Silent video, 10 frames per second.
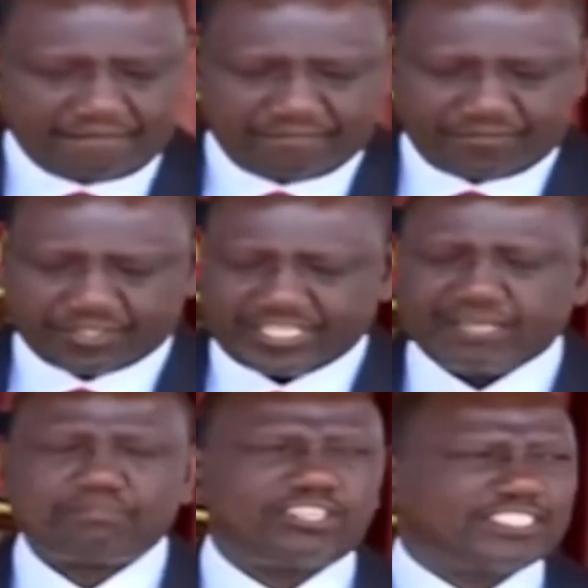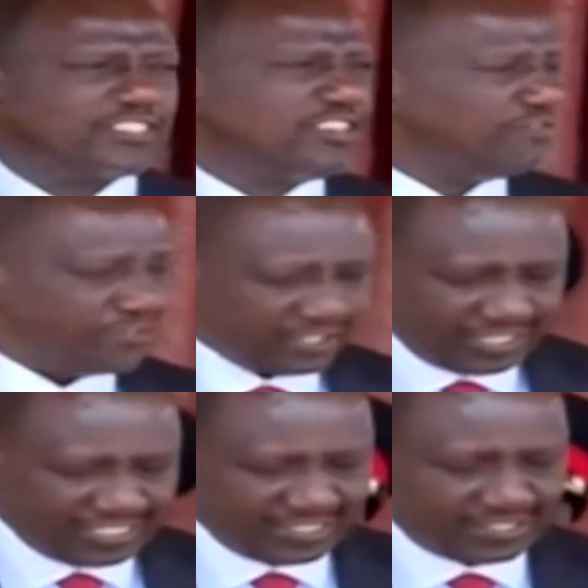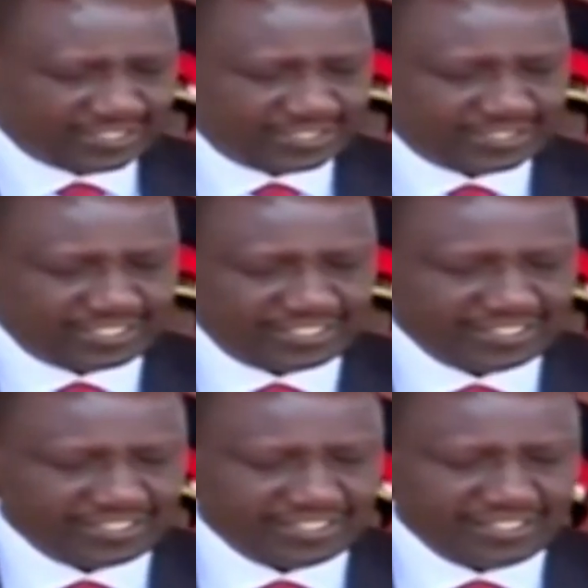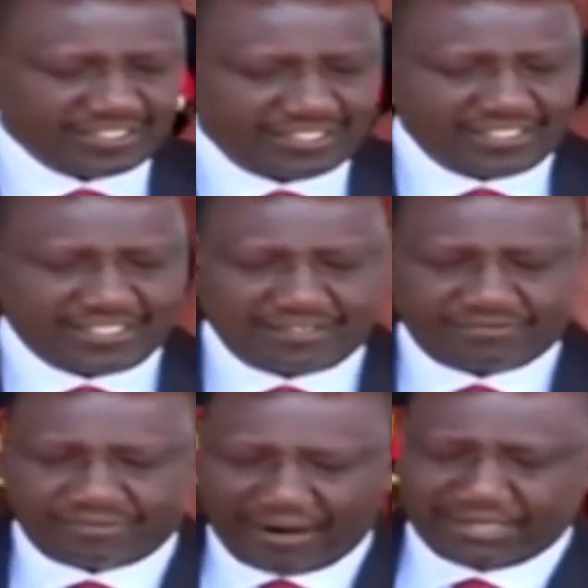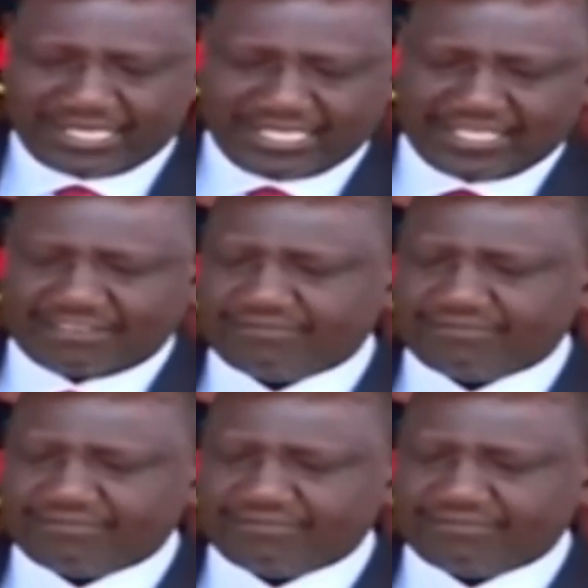senior police officers, family and